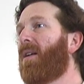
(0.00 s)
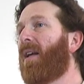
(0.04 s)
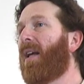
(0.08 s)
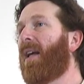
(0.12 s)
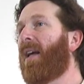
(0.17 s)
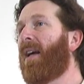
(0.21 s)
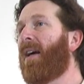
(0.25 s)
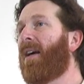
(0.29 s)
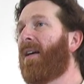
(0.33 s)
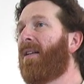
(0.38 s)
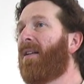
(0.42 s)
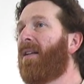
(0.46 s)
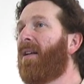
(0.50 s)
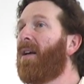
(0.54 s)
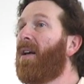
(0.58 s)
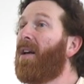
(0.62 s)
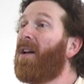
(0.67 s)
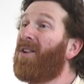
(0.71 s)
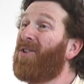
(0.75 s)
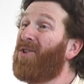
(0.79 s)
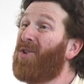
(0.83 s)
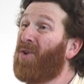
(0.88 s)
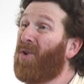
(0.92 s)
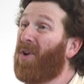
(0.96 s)
And
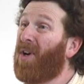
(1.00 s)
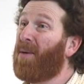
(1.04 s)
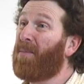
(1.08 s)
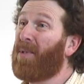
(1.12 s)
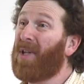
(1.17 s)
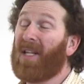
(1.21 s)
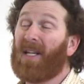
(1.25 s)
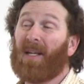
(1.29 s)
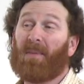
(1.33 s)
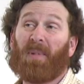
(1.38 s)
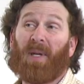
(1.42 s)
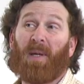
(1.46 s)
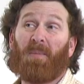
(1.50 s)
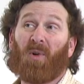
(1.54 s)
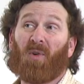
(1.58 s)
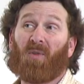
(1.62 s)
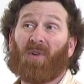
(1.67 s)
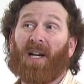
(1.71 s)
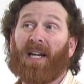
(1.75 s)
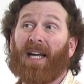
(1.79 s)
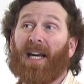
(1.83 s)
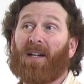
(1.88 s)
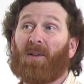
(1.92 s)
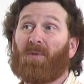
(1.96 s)
normally, people
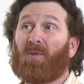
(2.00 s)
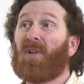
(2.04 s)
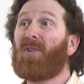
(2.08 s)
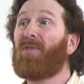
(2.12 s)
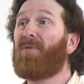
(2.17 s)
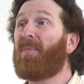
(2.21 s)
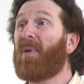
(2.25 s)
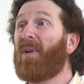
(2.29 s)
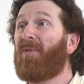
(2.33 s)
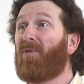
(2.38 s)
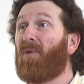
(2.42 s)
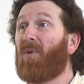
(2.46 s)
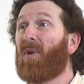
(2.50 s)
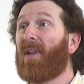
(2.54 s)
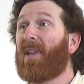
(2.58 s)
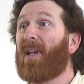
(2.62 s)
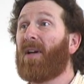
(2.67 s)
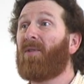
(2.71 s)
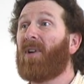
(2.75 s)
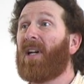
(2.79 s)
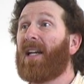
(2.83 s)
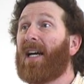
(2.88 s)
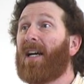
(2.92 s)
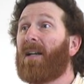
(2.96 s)
run out of roof before they
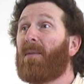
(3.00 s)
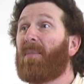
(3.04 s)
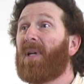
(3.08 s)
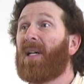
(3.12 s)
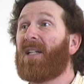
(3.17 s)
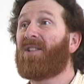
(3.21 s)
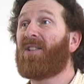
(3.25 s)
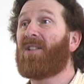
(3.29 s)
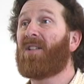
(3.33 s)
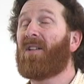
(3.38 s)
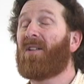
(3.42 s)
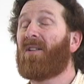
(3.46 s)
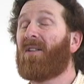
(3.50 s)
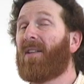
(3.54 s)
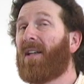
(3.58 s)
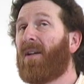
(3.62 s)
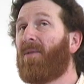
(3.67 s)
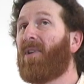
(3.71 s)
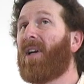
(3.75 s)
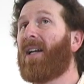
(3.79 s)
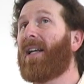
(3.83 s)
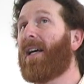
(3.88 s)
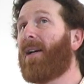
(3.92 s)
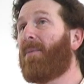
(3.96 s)
run out of budget, or they
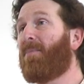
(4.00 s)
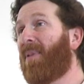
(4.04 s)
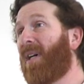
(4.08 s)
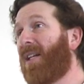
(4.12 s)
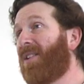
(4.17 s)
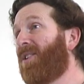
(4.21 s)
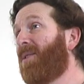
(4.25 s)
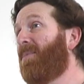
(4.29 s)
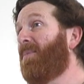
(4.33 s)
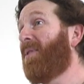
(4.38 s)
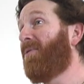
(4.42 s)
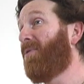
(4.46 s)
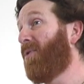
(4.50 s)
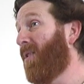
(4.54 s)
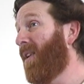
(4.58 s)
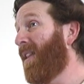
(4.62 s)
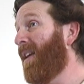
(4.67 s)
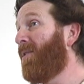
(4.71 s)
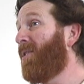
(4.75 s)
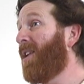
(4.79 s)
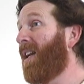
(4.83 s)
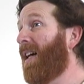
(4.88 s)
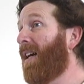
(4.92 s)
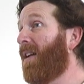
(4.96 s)
run out of budget before
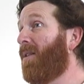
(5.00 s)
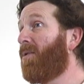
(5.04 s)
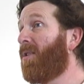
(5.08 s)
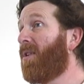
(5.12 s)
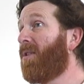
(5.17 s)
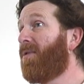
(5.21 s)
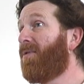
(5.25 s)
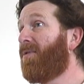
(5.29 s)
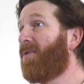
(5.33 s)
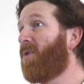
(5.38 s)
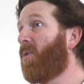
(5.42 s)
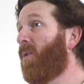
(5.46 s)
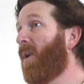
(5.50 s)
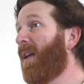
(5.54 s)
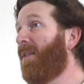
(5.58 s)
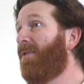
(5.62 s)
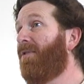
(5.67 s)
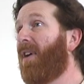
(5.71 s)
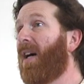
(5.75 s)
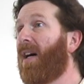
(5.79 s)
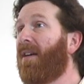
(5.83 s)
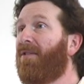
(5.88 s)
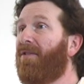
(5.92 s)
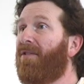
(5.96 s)
they run out of roof.
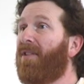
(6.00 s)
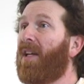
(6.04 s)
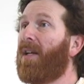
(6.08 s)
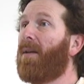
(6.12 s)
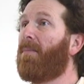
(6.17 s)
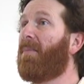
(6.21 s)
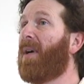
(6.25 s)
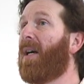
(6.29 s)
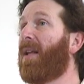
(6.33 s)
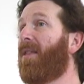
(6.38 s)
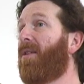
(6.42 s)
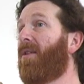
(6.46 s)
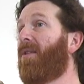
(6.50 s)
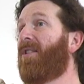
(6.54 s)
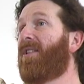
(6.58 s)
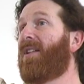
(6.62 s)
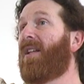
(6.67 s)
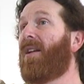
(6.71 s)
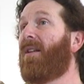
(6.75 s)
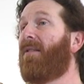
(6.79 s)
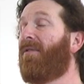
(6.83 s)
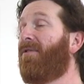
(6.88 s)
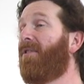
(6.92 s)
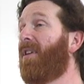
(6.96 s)
25 feet by
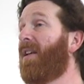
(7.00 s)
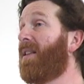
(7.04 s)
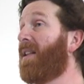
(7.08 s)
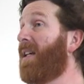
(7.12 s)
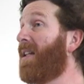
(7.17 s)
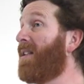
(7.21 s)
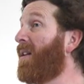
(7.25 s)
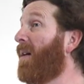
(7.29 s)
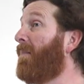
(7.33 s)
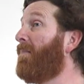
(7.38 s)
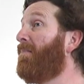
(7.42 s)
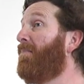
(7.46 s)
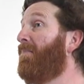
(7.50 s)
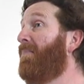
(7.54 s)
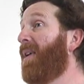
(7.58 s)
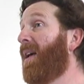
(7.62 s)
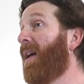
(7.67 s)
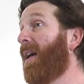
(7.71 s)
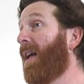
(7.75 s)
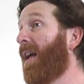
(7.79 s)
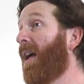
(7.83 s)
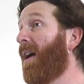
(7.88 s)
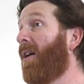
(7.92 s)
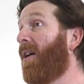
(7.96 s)
13 feet, that's a
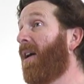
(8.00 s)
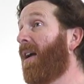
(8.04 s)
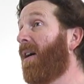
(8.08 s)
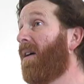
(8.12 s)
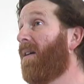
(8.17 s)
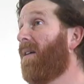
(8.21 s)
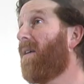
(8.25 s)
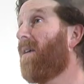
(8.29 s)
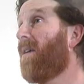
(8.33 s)
big area.